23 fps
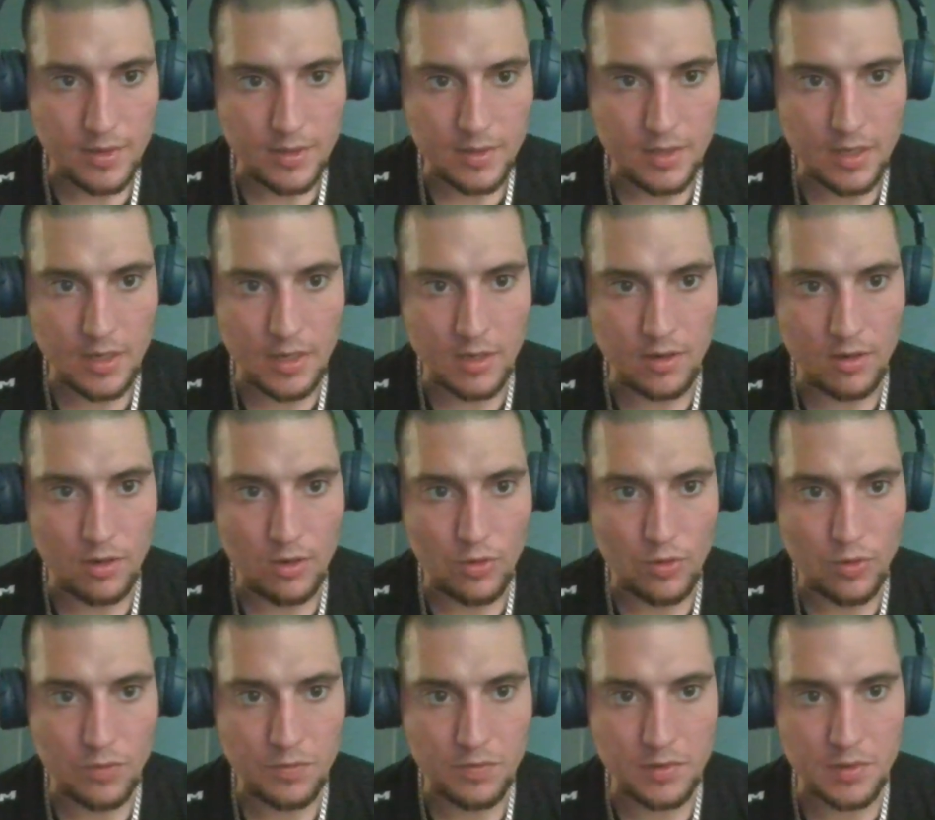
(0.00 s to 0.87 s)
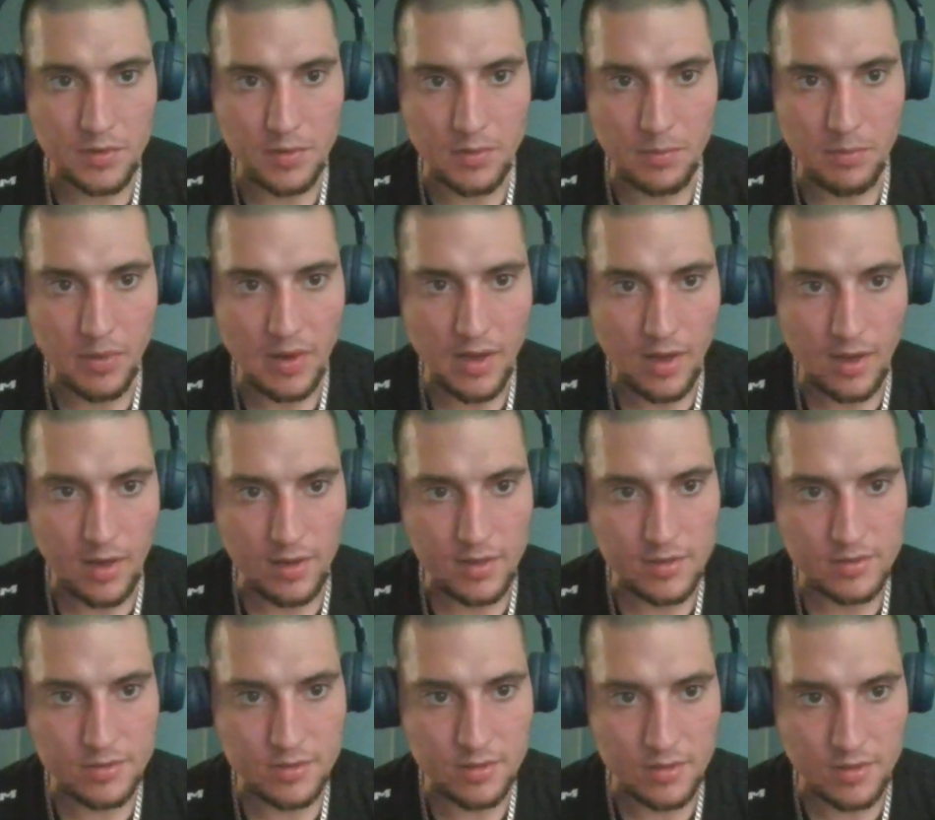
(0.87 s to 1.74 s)
getting over the
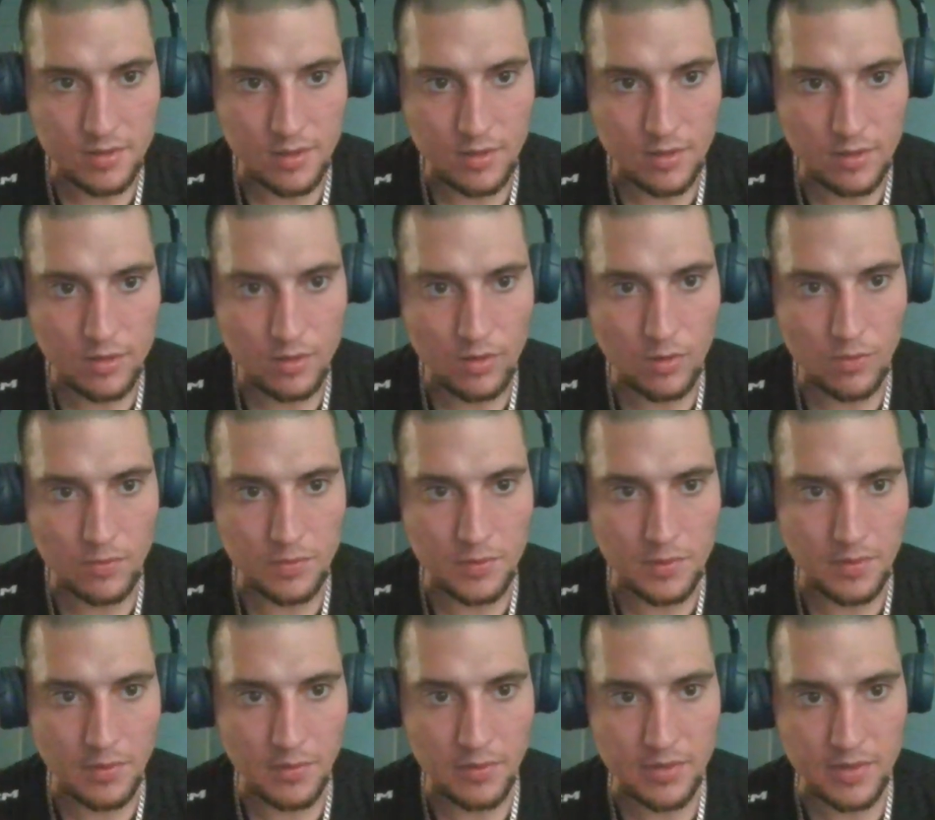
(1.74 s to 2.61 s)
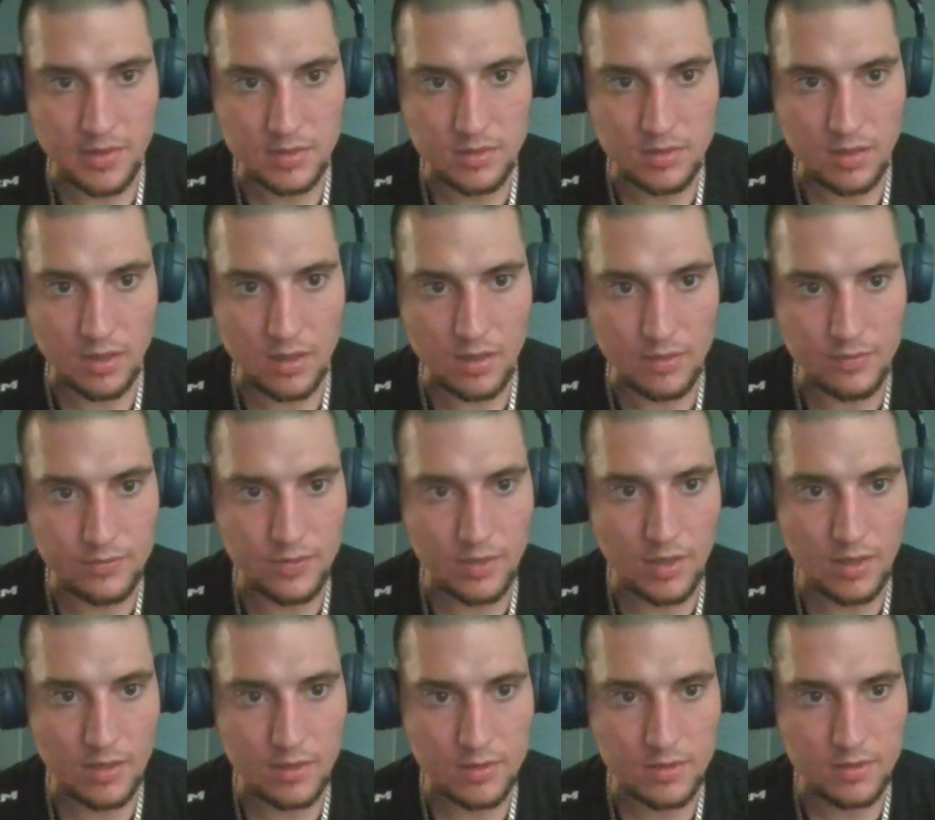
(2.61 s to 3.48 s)
past and getting over the things that I've
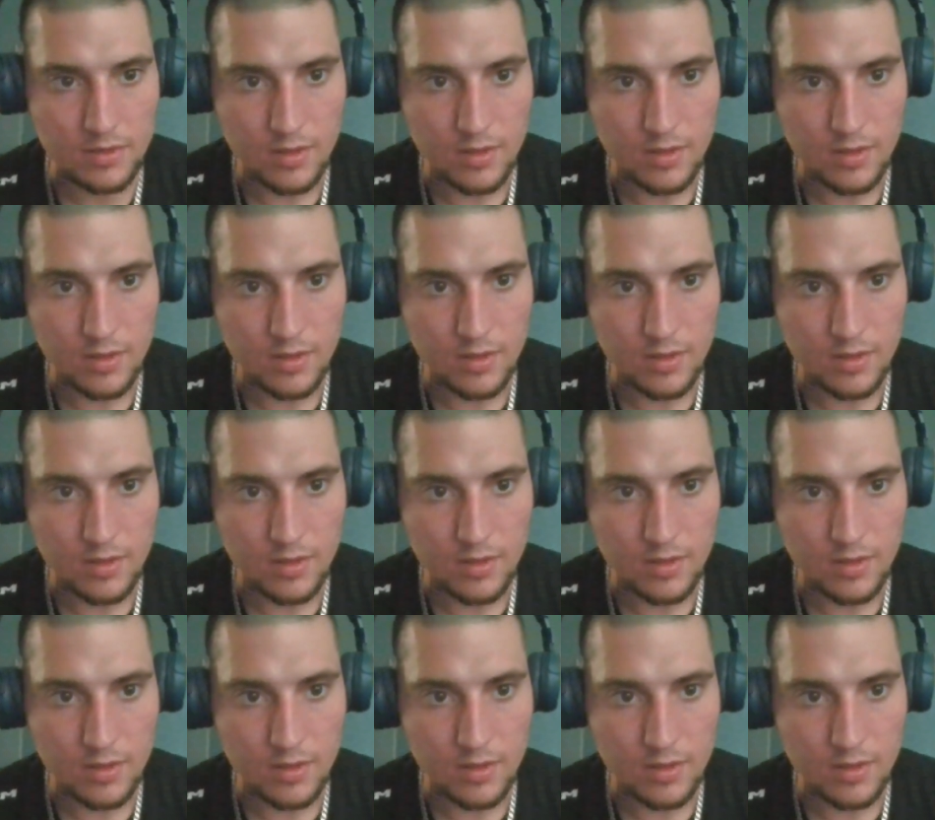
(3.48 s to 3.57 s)
done.